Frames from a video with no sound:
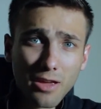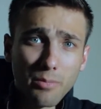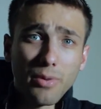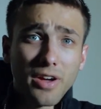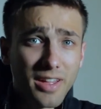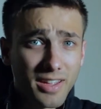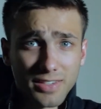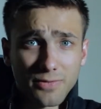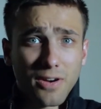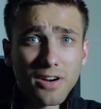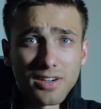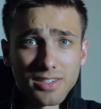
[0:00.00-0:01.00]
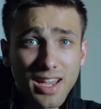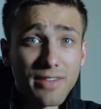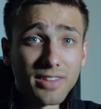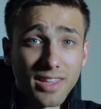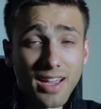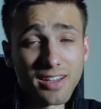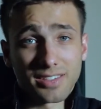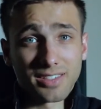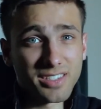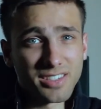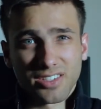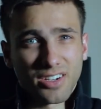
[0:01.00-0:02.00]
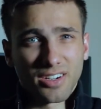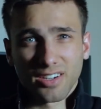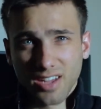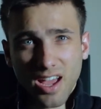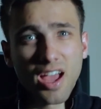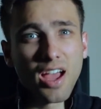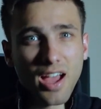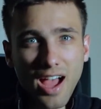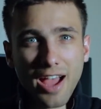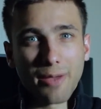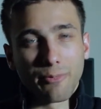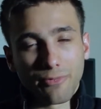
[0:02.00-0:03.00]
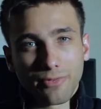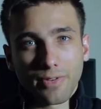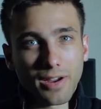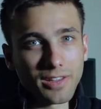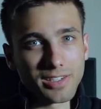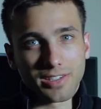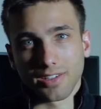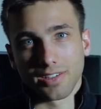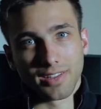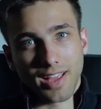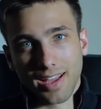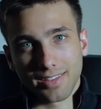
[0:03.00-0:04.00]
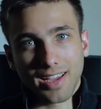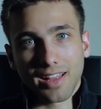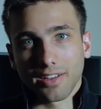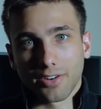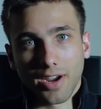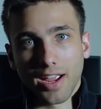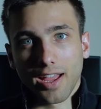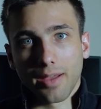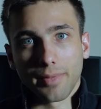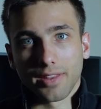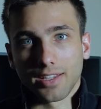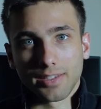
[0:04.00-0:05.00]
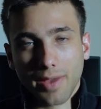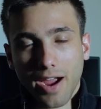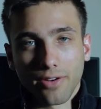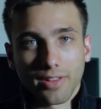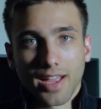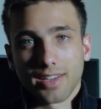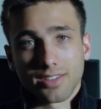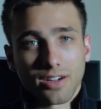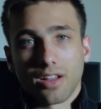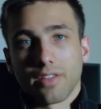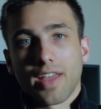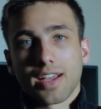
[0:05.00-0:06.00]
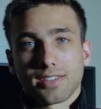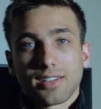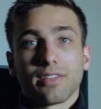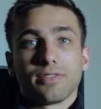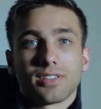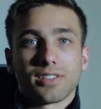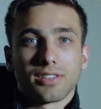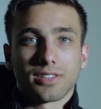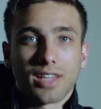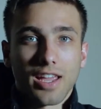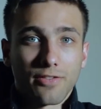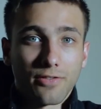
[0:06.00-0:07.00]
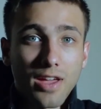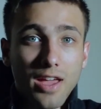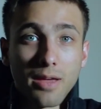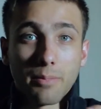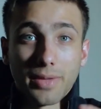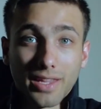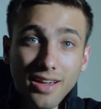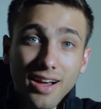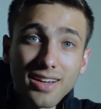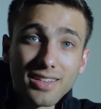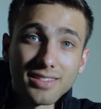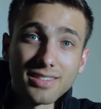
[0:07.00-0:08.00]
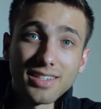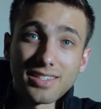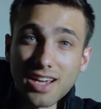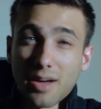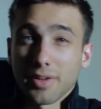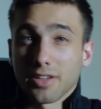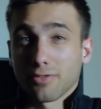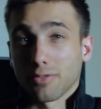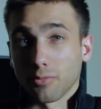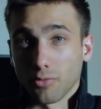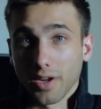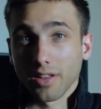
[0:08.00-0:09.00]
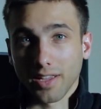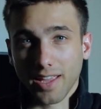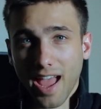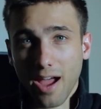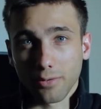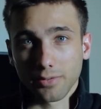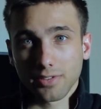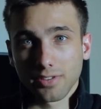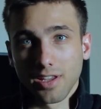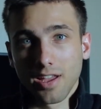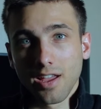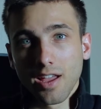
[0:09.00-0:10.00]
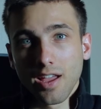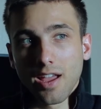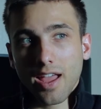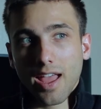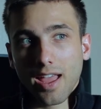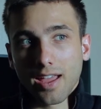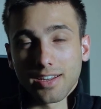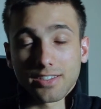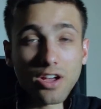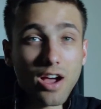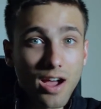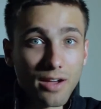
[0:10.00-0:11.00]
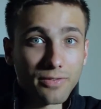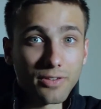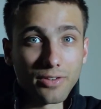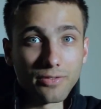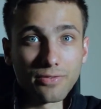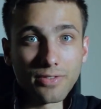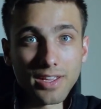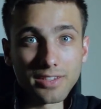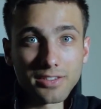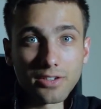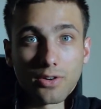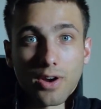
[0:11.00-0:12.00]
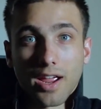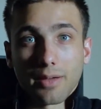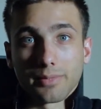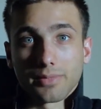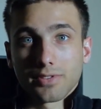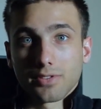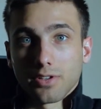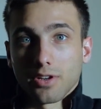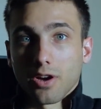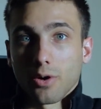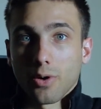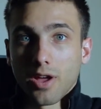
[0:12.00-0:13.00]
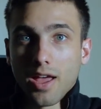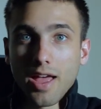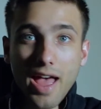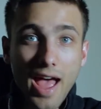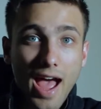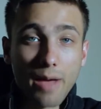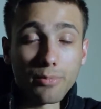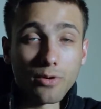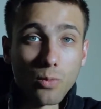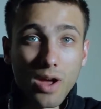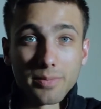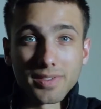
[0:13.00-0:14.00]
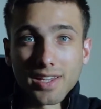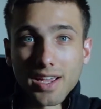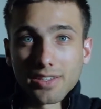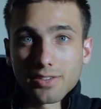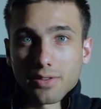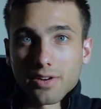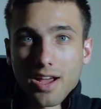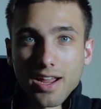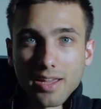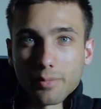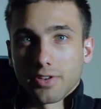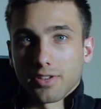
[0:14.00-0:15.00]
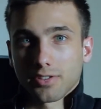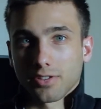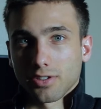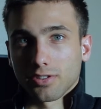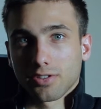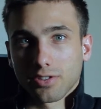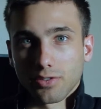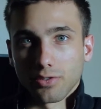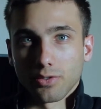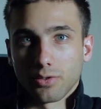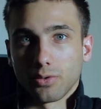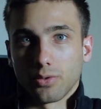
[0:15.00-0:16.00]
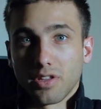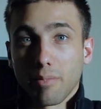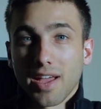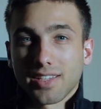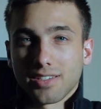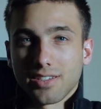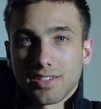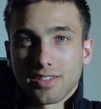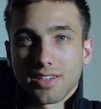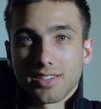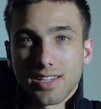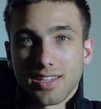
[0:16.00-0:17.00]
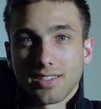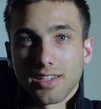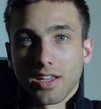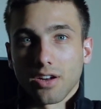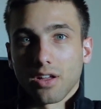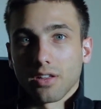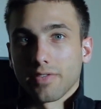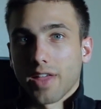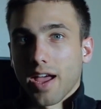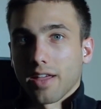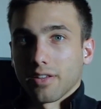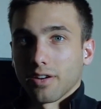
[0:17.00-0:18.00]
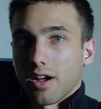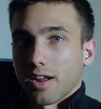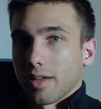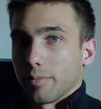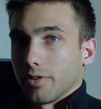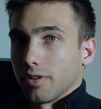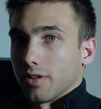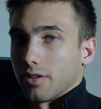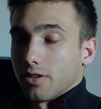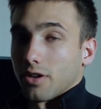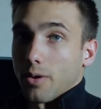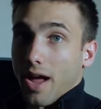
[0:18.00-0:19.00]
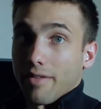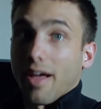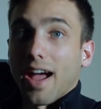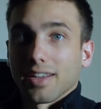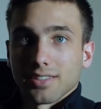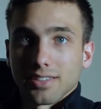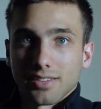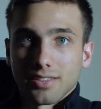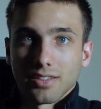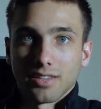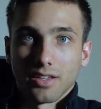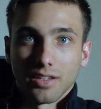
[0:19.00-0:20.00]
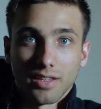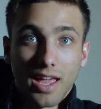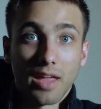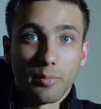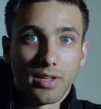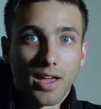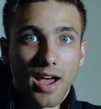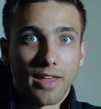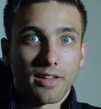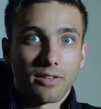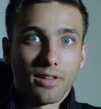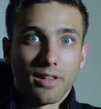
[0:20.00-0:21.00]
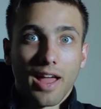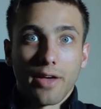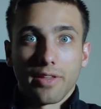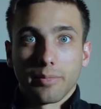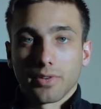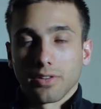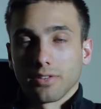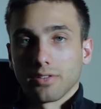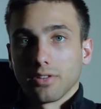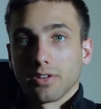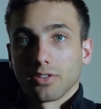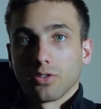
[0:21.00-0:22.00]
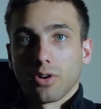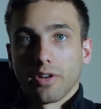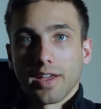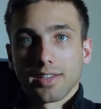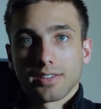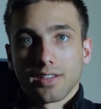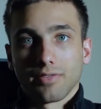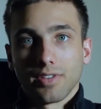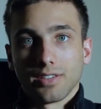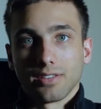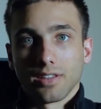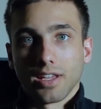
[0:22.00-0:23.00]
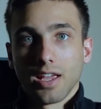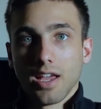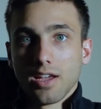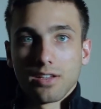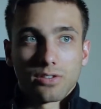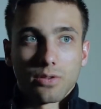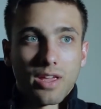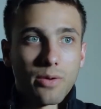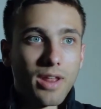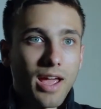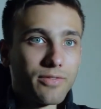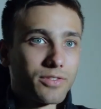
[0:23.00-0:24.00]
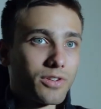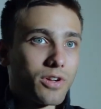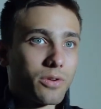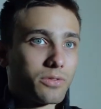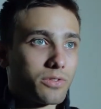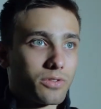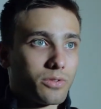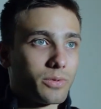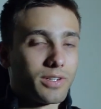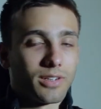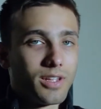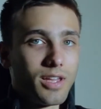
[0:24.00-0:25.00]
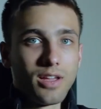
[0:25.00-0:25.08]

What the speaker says: But as far as everything else is concerned, I'm fairly certain that Telegram and these power likes and all of that stuff is still safe, because it's coming from real accounts and it's off of Instagram's, app or website, so they're not able to search through the messages as easy and all of that, and they're not able to, have access to the API that'll allow them to look through all that stuff easily. So they would have to go through and